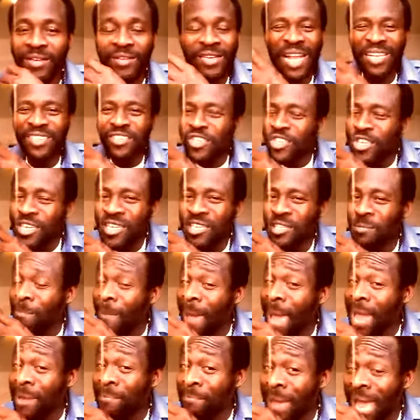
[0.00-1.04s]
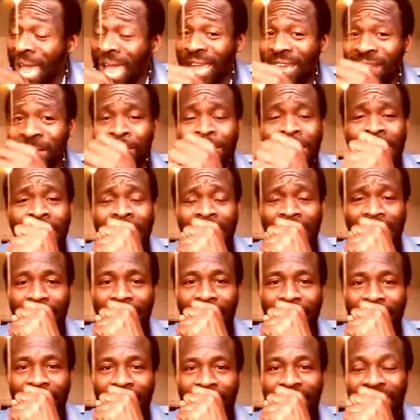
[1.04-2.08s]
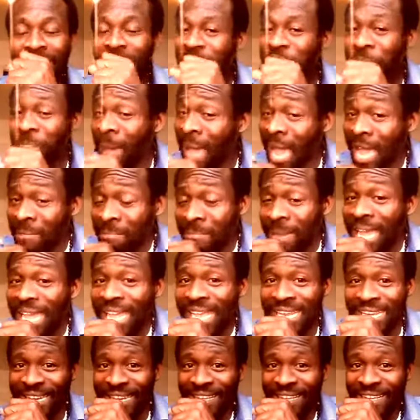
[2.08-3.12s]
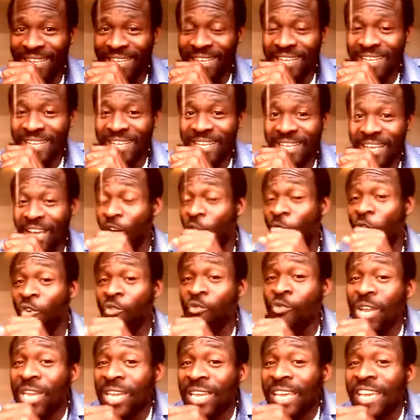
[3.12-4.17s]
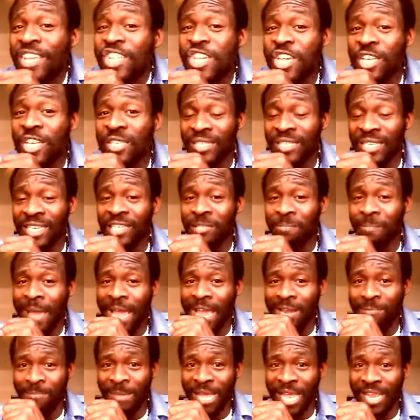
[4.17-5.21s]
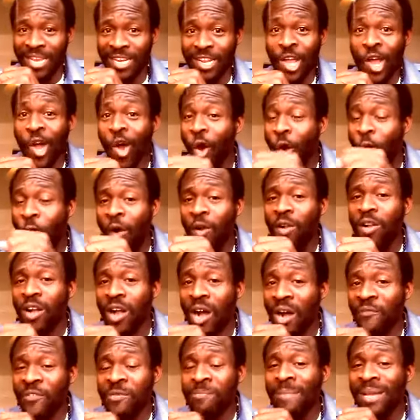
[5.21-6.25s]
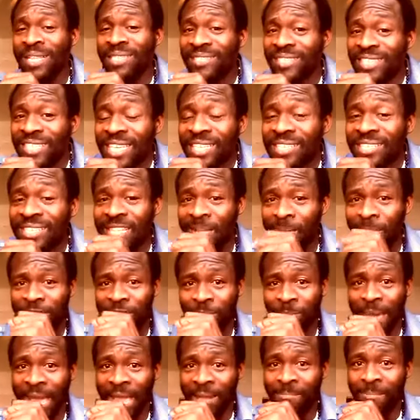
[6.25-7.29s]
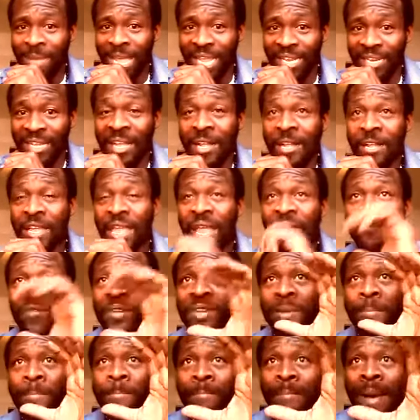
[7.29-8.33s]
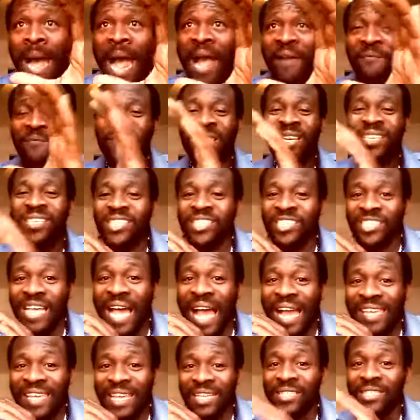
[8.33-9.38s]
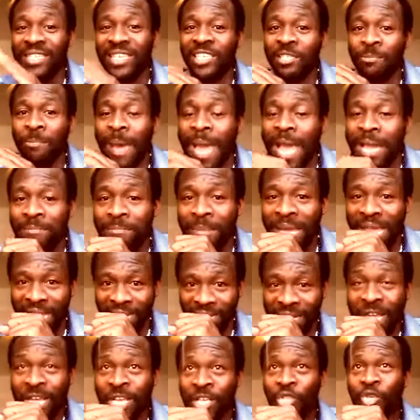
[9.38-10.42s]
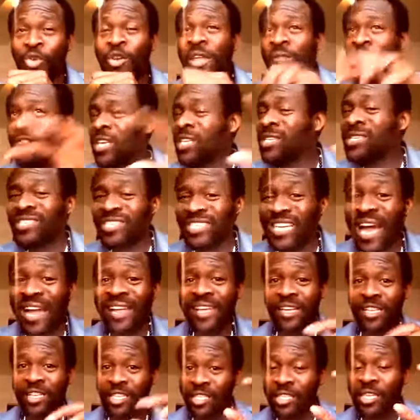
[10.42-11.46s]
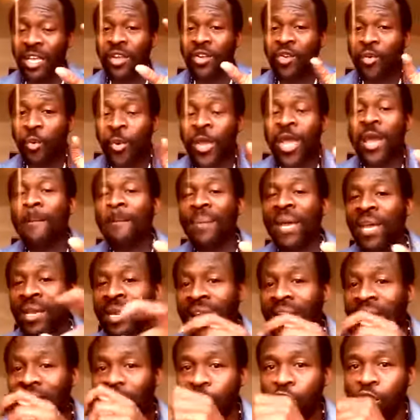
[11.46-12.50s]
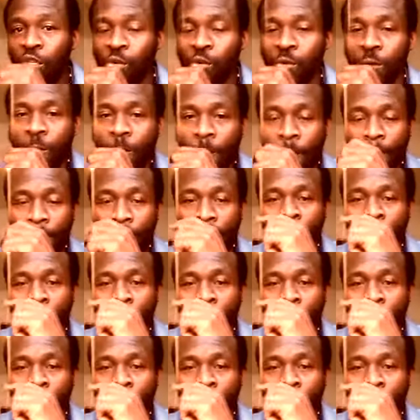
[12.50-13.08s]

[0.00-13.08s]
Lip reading: That shit is man-made, man. It's man-made. All religions is man-made. All government system is man-made. Even the math, the science is man-made. So even in science, we are being lied to.